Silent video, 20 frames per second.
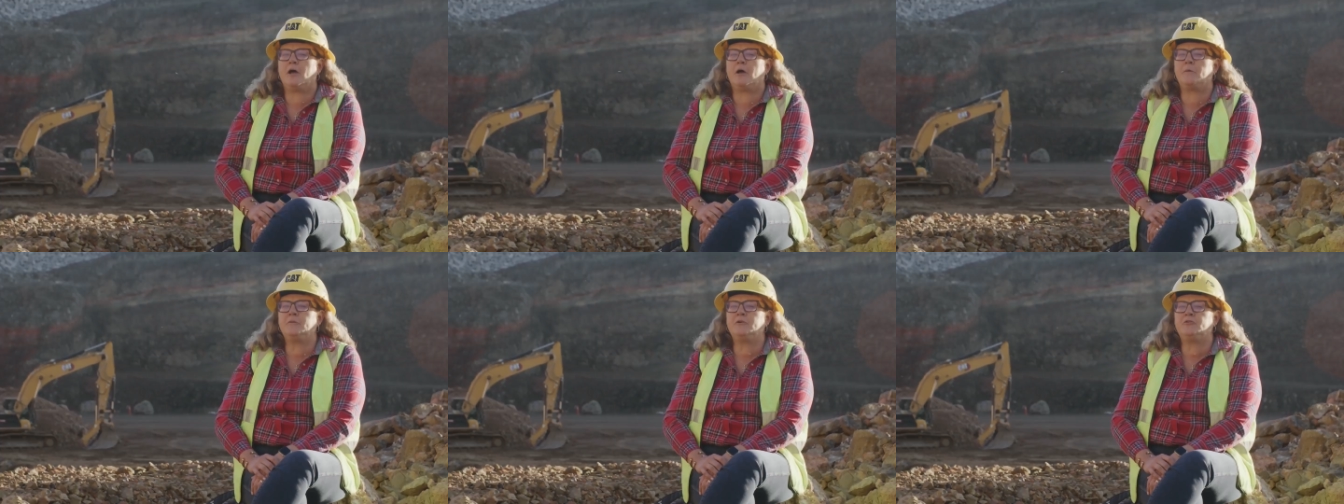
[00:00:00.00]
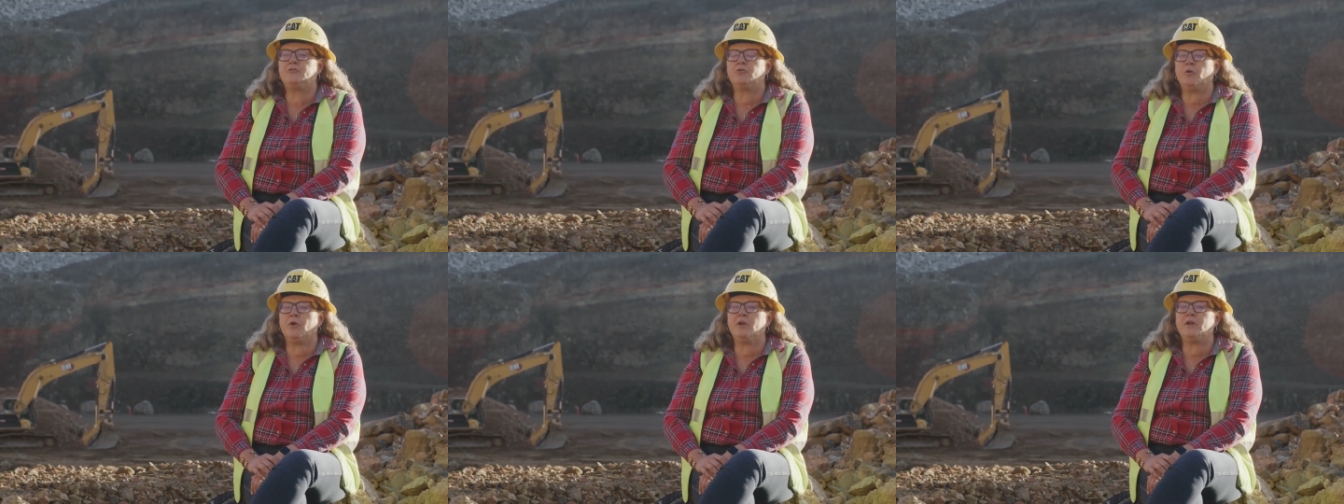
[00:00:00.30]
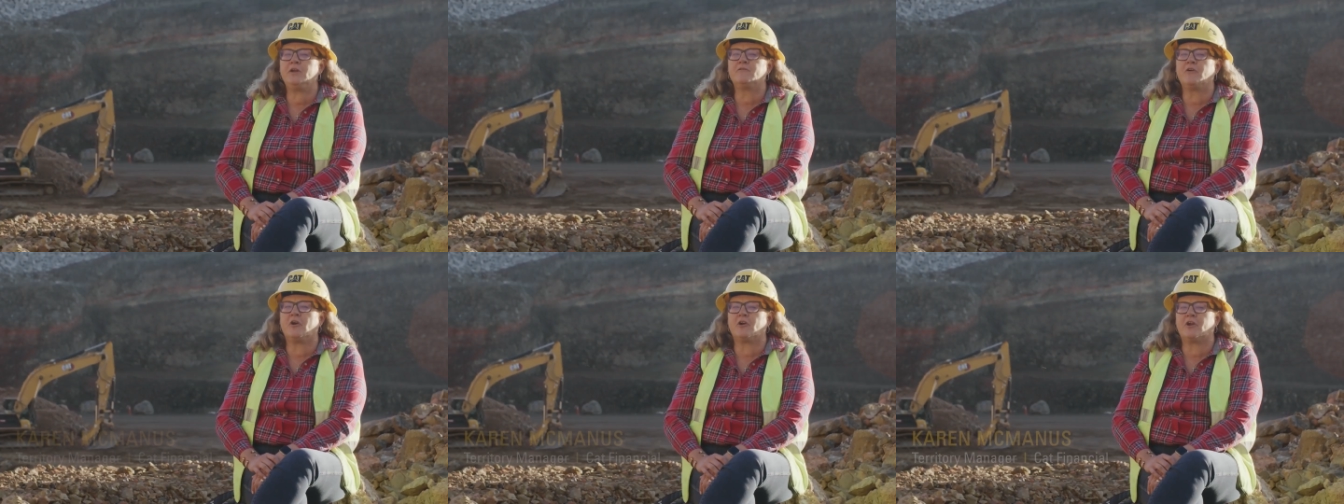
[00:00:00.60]
A
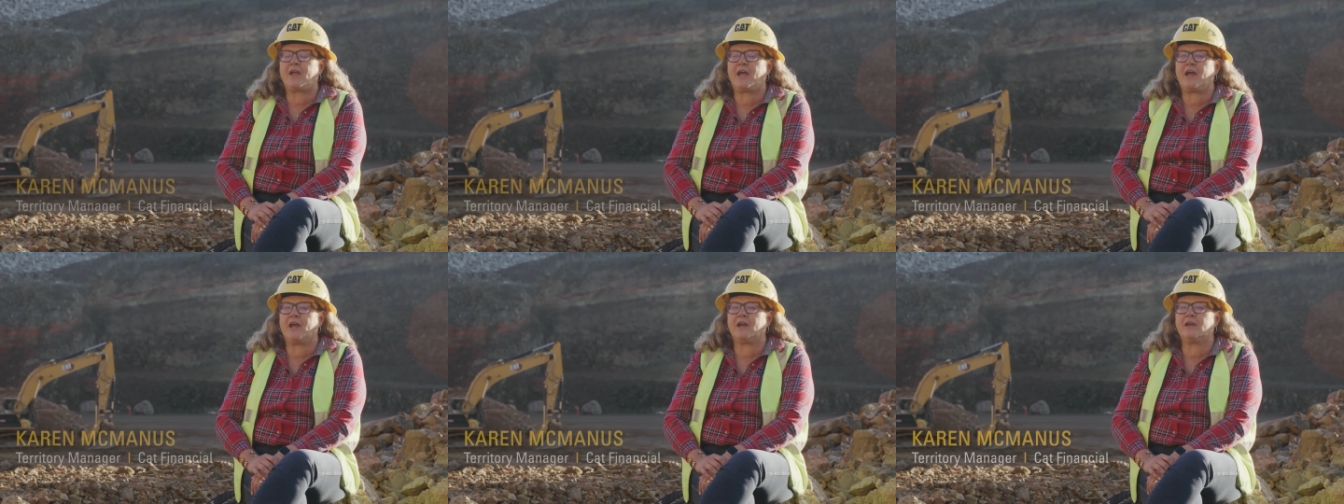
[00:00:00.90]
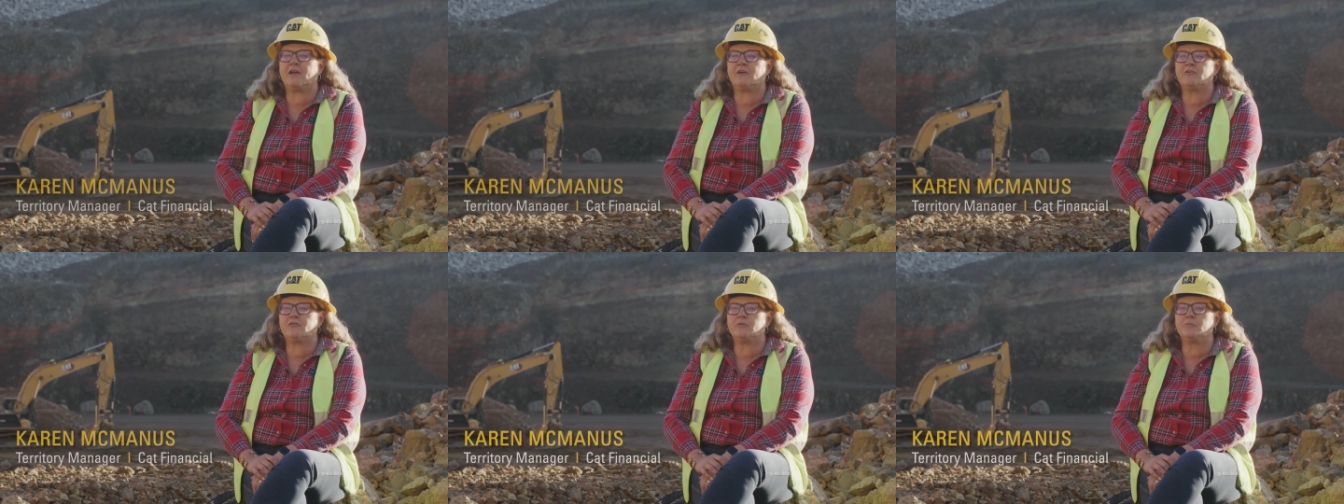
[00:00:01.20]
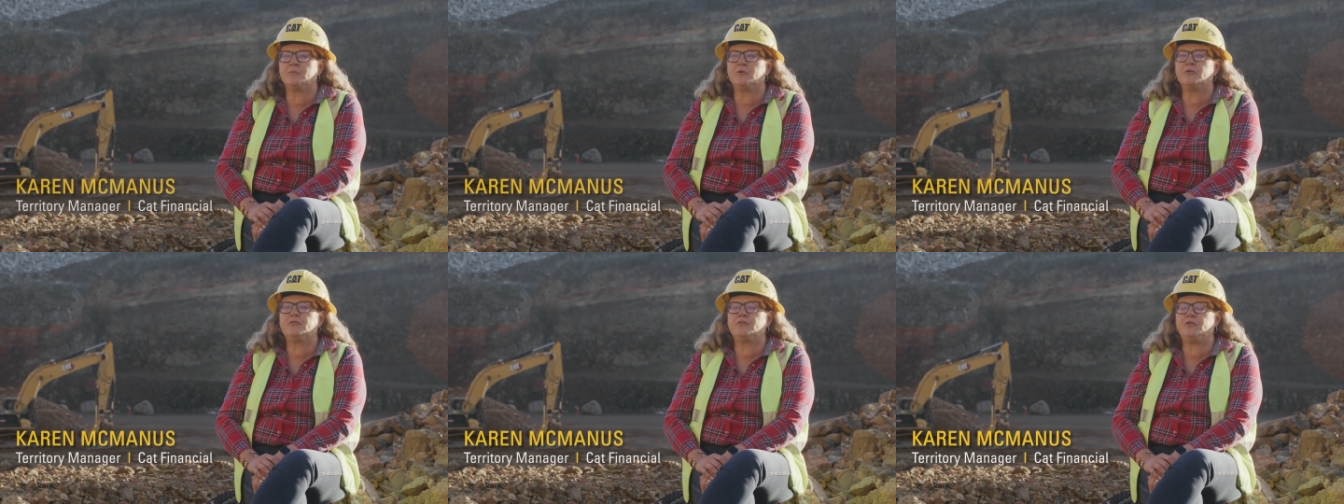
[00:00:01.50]
majority of our CAT
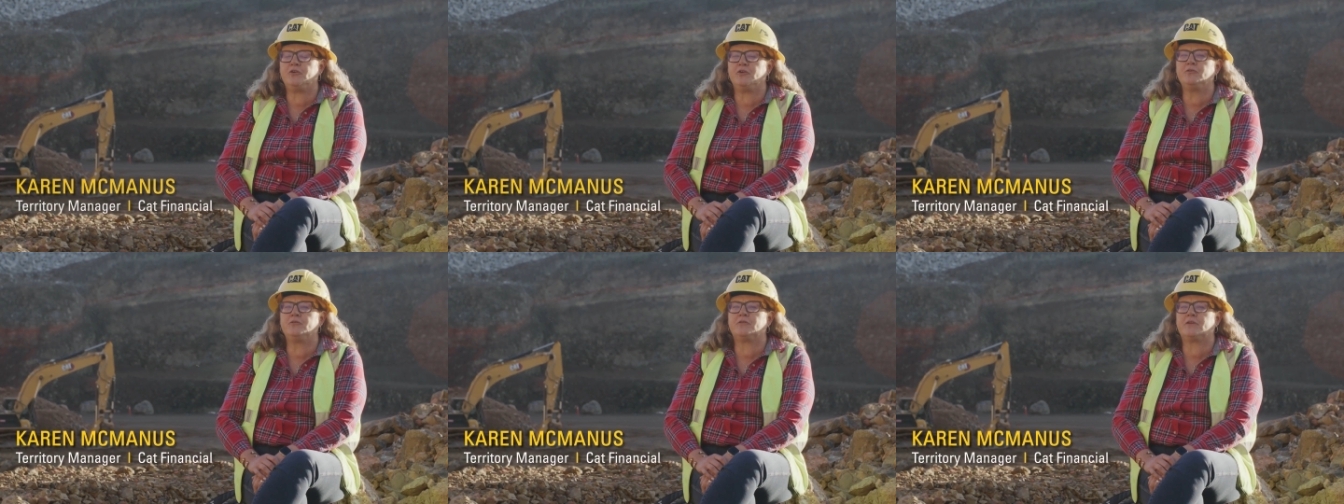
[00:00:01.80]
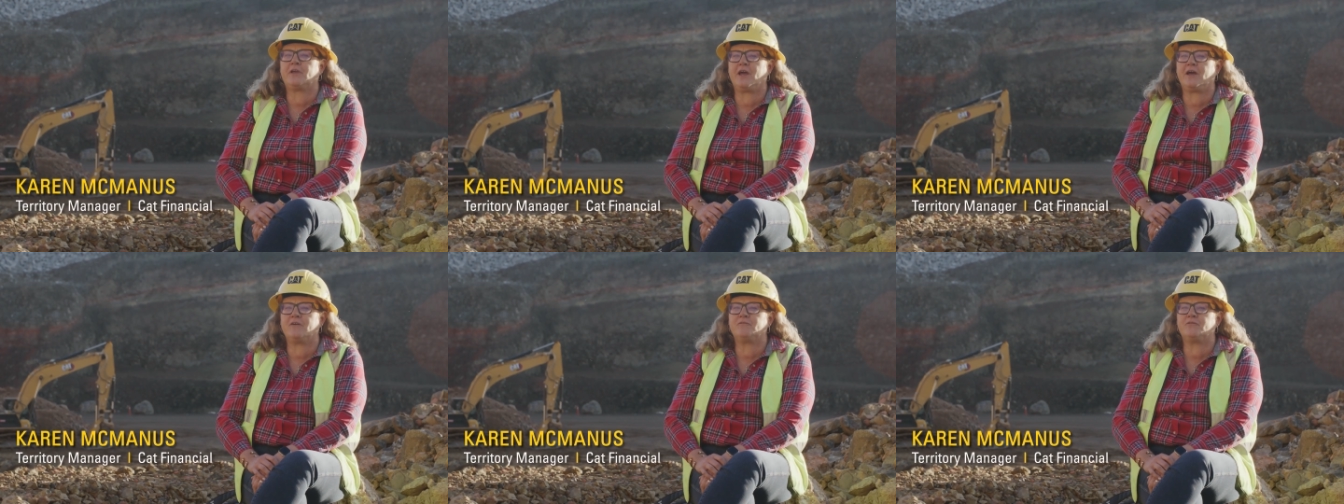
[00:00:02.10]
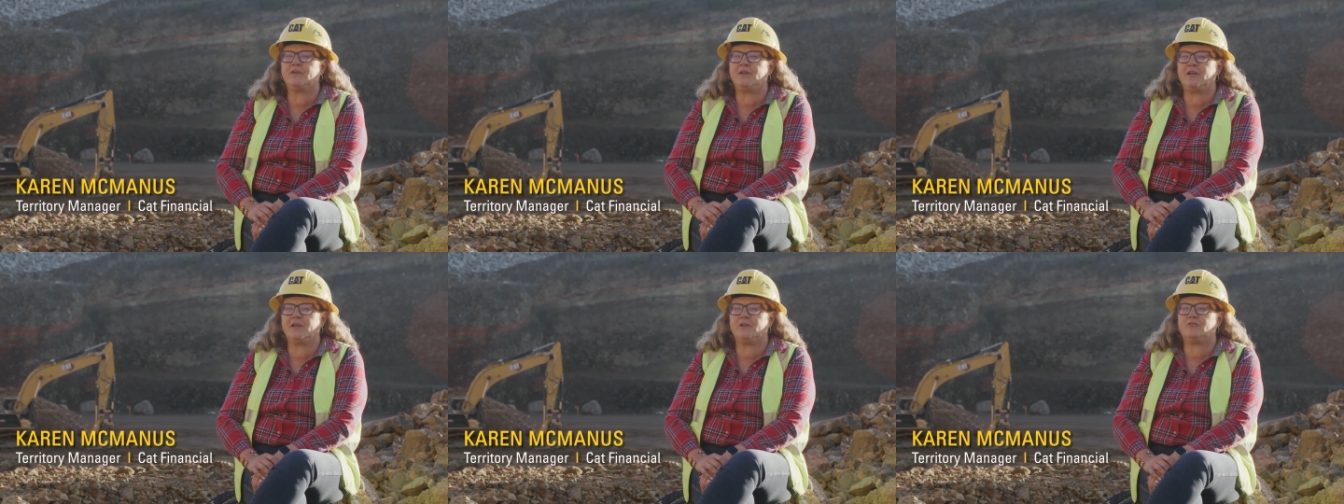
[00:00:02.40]
customers use CAT
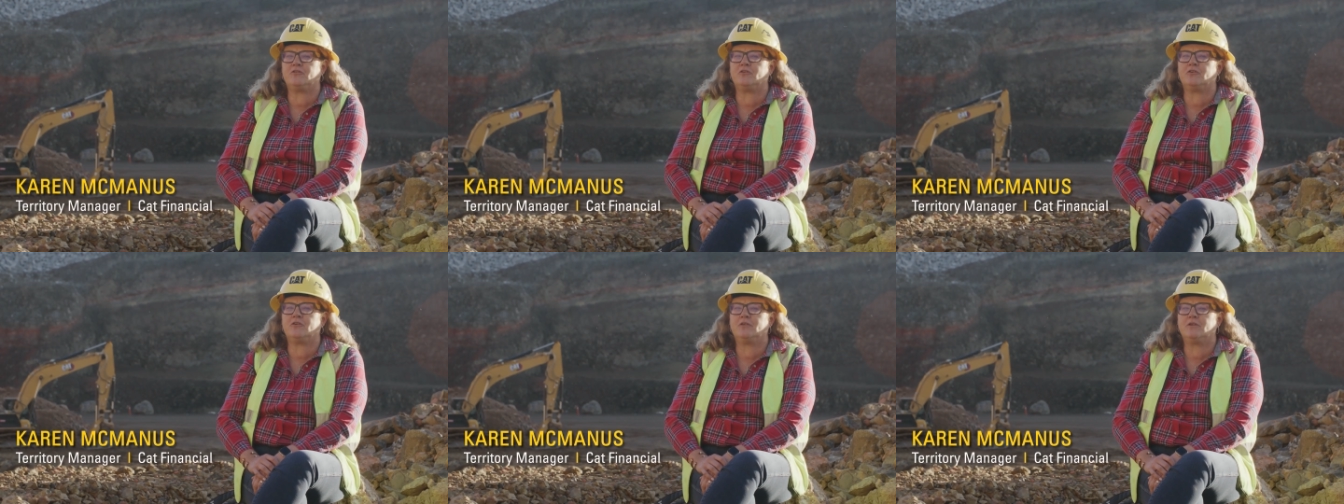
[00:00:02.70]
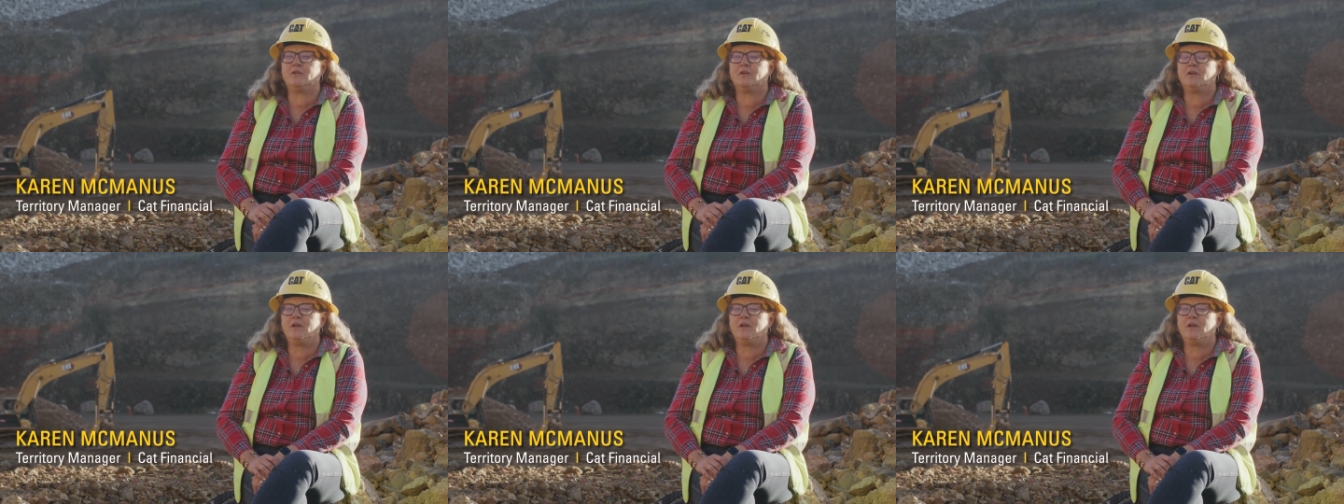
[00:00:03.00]
Financial.